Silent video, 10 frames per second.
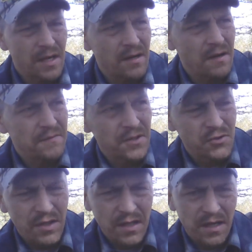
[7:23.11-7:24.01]
And off in the
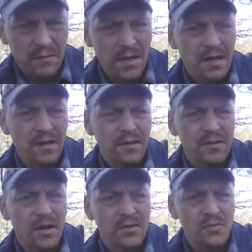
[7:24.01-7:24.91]
tree line about 100
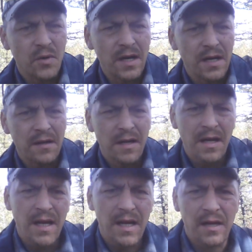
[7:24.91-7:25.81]
yards away,
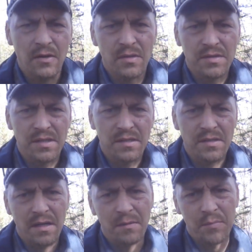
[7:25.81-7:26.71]
he
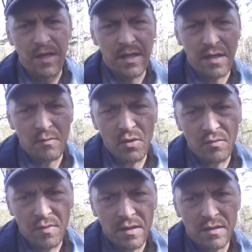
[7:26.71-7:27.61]
notices a peaking
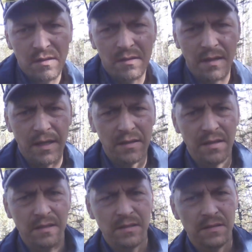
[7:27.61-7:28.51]
movement like
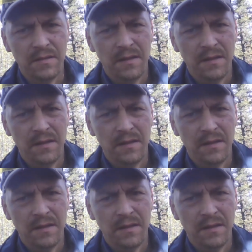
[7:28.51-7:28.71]
this.